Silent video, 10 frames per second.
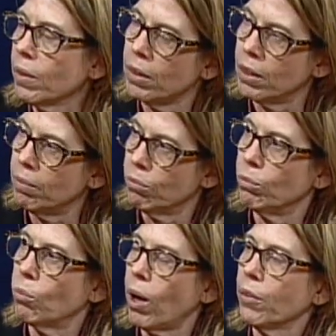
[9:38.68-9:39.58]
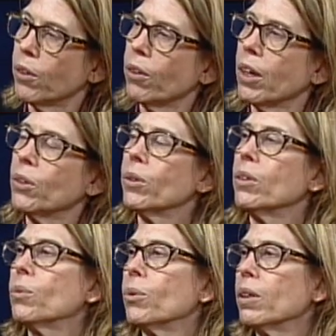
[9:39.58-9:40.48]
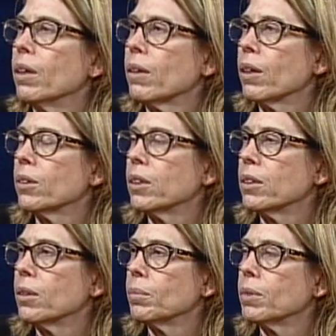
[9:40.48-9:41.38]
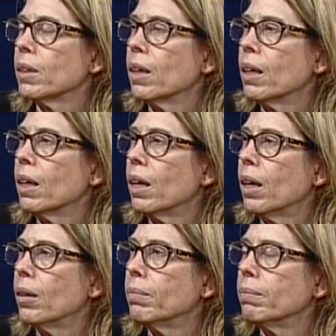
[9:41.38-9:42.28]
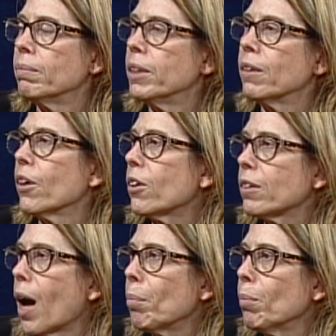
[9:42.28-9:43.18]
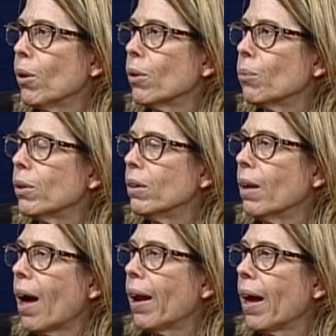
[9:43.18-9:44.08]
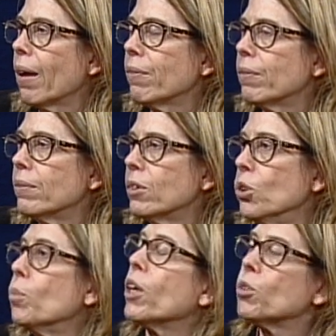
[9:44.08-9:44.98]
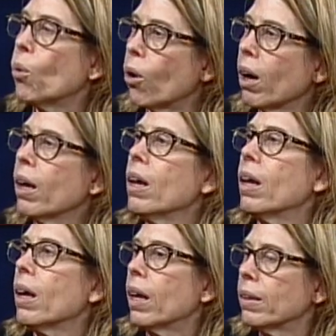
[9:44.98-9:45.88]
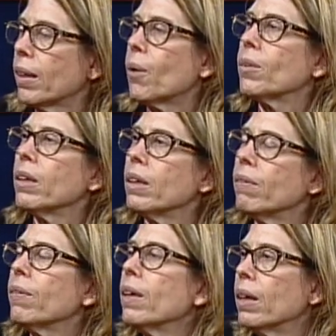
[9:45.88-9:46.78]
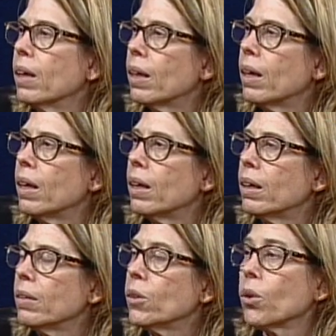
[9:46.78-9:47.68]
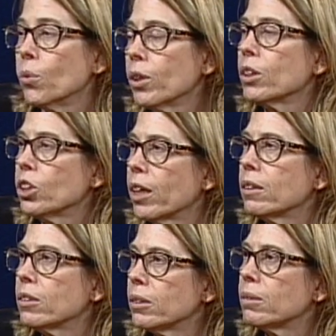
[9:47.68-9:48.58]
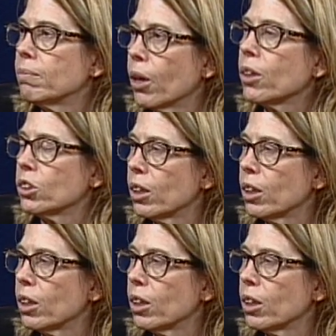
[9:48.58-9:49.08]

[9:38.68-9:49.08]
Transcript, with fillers: the wealthier countries would get their systems um, declared as comparable and would not have to do much more, mm -hmm. and that would leave uh, you know, could really change market